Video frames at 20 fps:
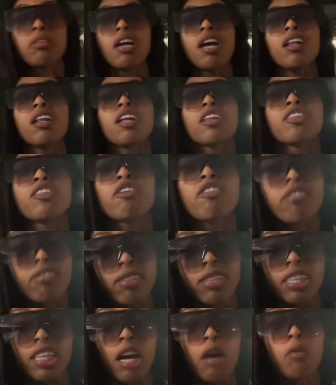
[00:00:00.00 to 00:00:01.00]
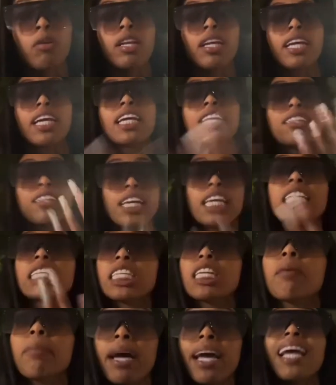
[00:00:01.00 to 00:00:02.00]
Y'all are thirsty. Y'all want to eat dick
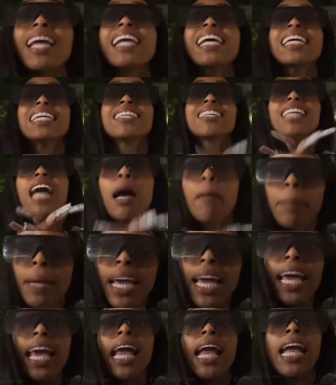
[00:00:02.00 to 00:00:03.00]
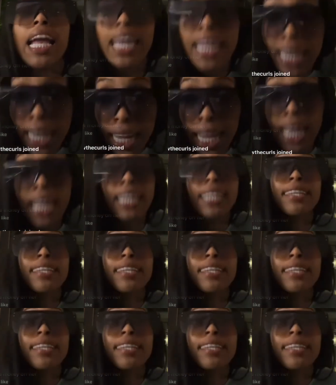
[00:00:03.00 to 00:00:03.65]
so bad. Stop eating